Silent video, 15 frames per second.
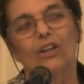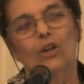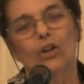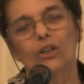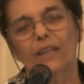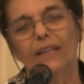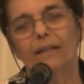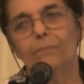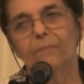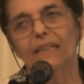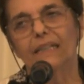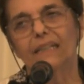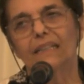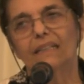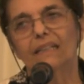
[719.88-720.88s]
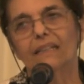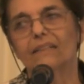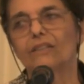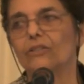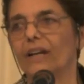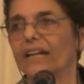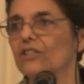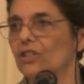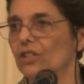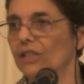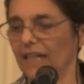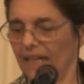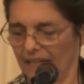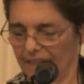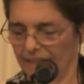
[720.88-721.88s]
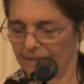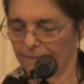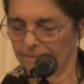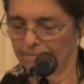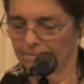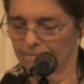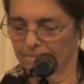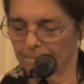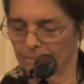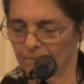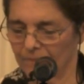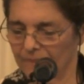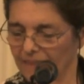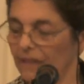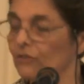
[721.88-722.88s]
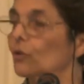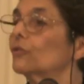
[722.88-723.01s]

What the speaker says: Could there be a direction ahead that